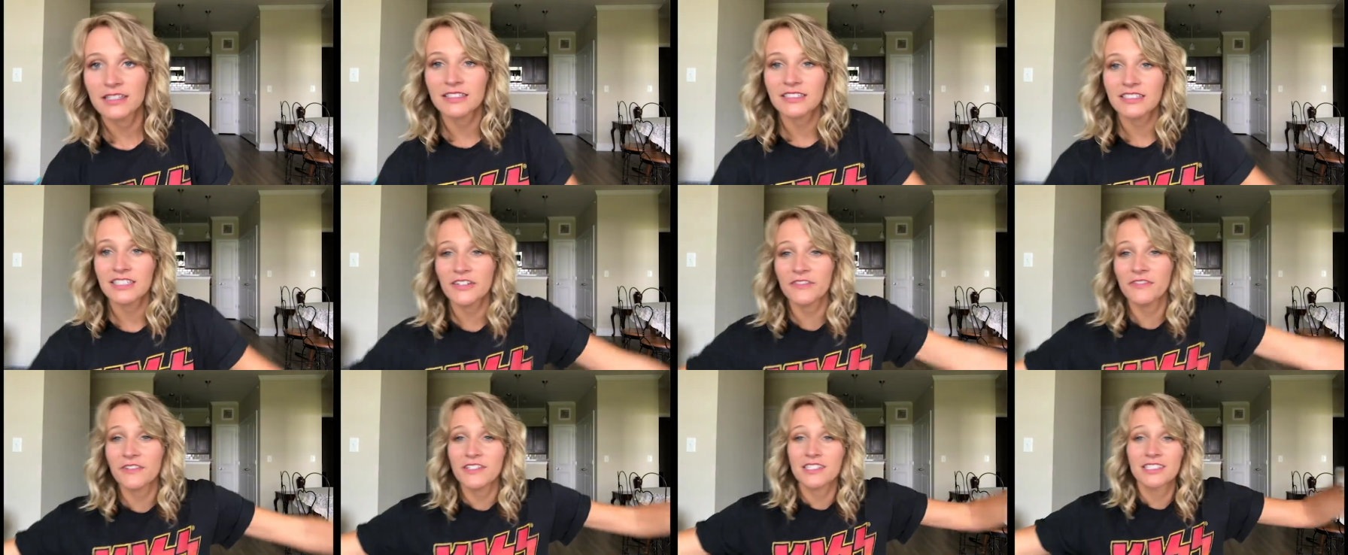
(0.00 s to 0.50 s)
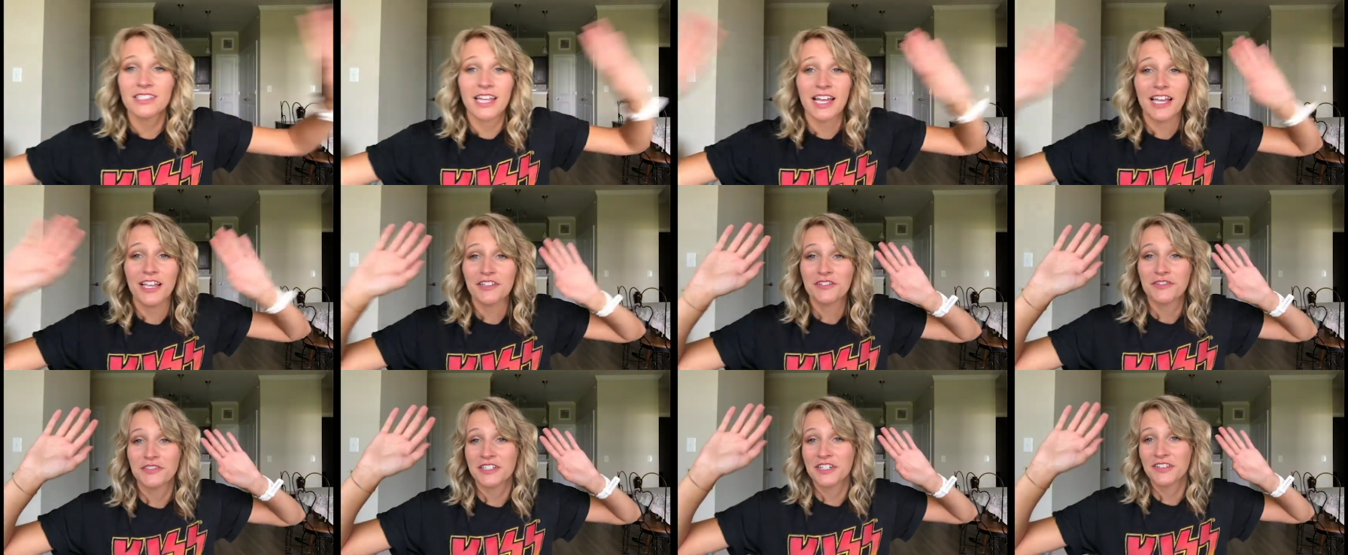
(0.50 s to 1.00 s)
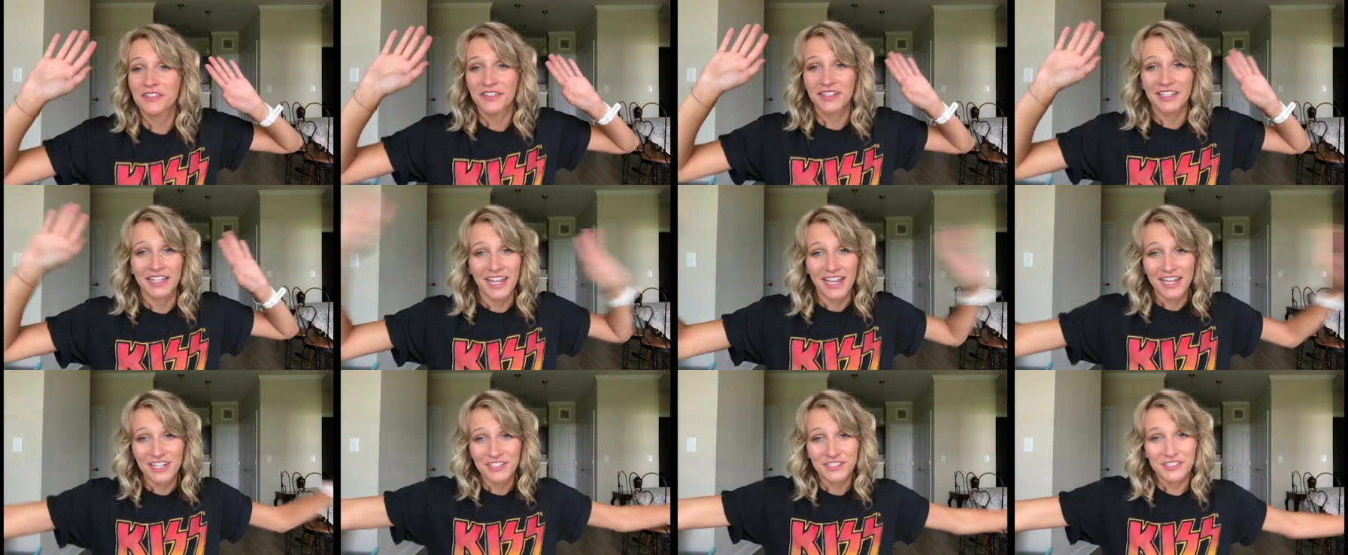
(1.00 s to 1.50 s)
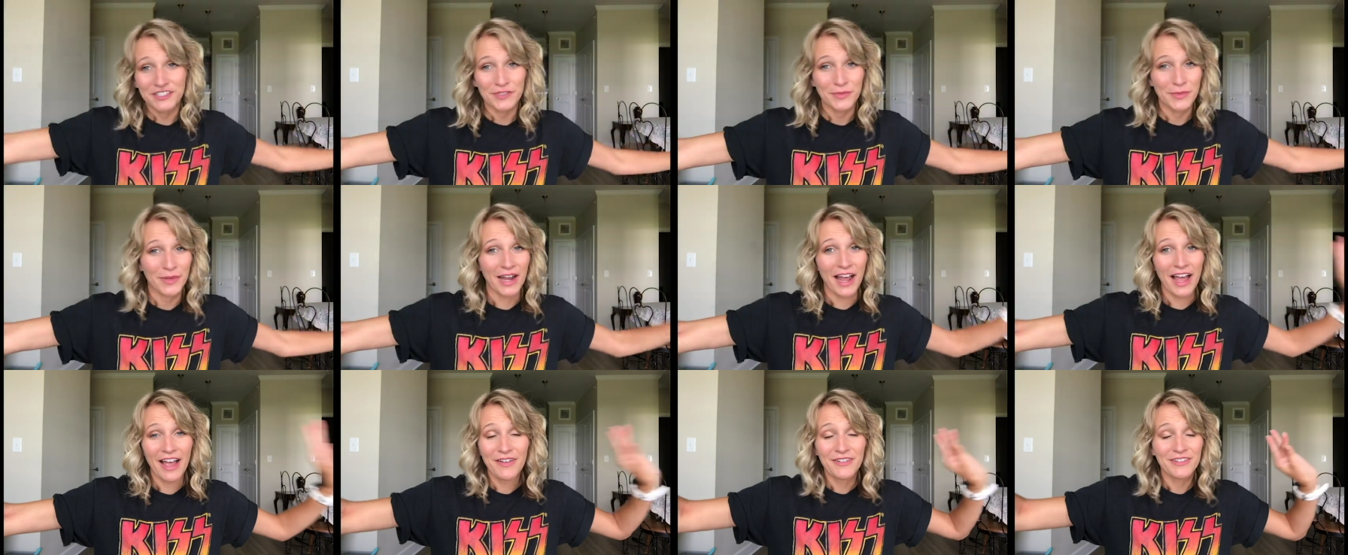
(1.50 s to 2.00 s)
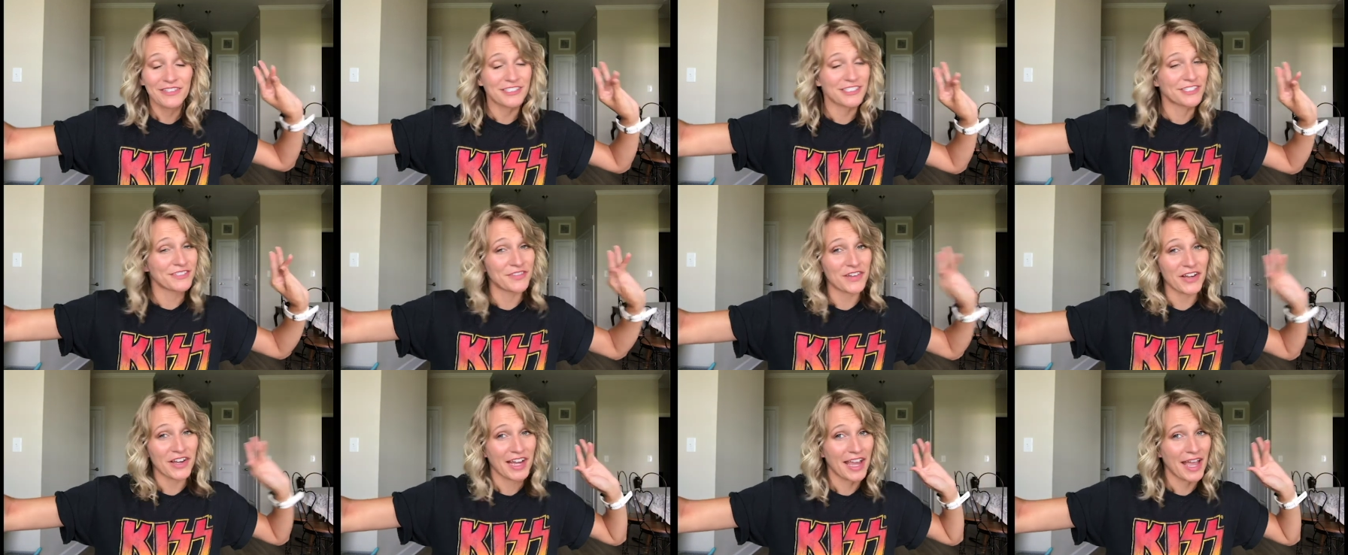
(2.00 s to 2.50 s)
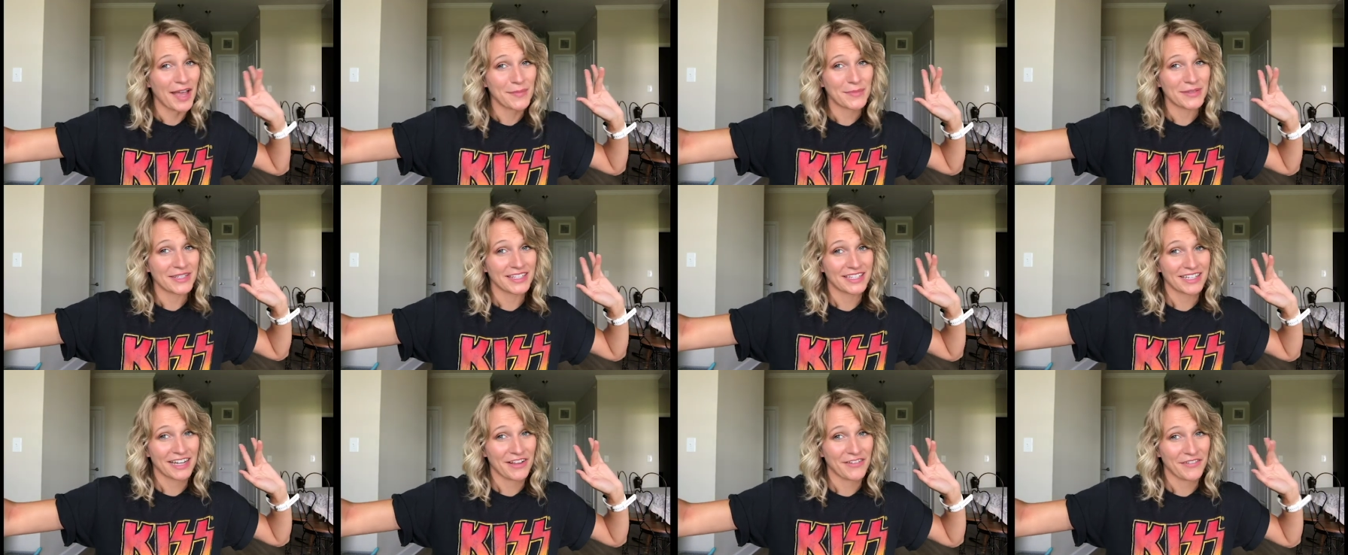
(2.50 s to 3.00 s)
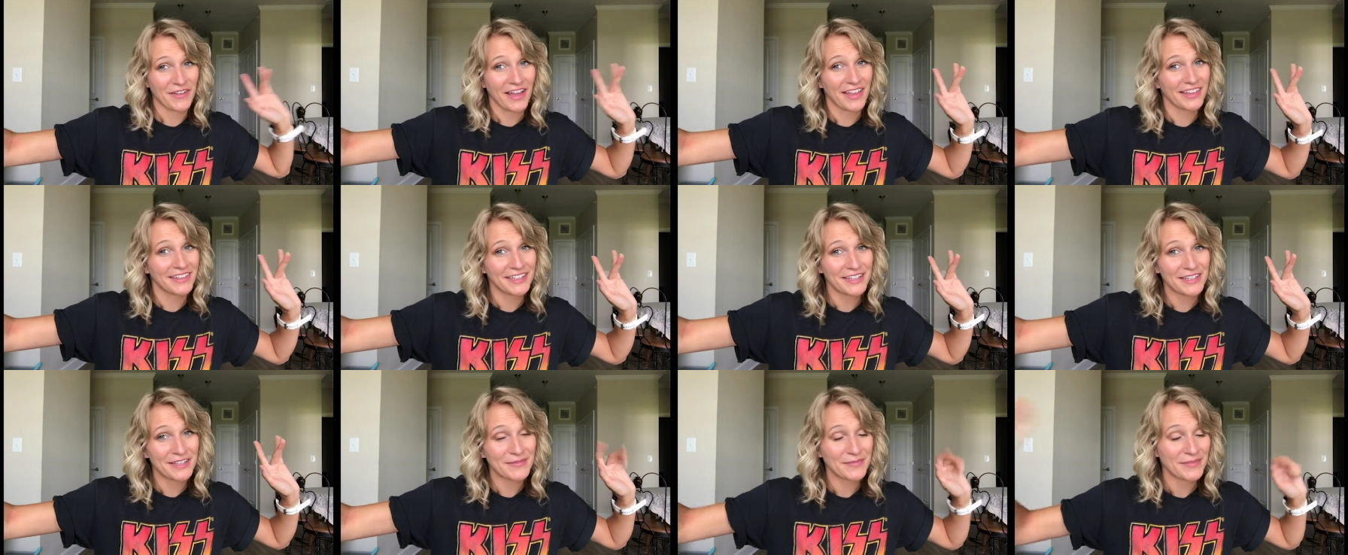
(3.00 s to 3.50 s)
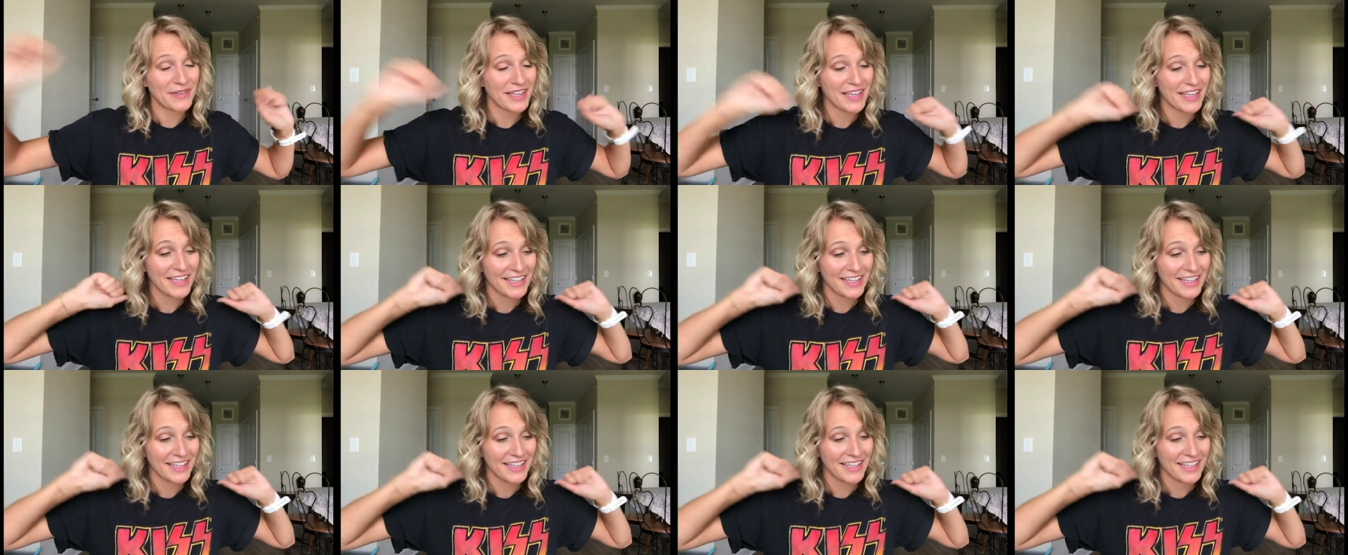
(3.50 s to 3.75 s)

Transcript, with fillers: different styles for different occasions, but I was just very happy that I found them.